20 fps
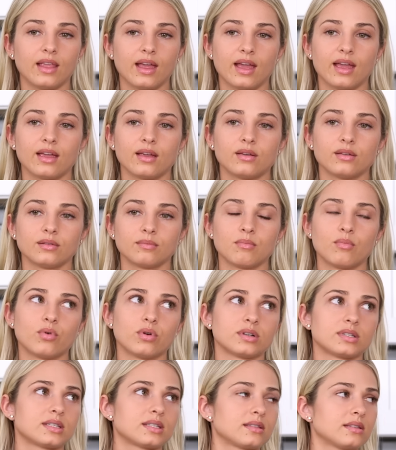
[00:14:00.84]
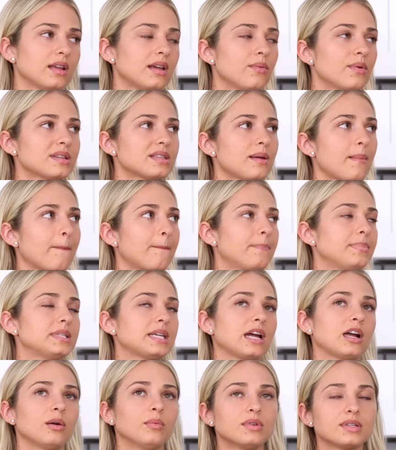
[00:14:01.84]
like more, it wasn't
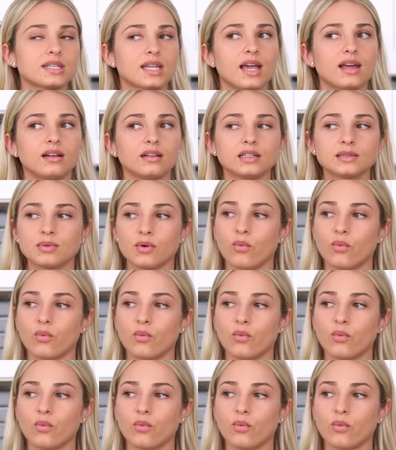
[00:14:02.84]
terrible scandalous,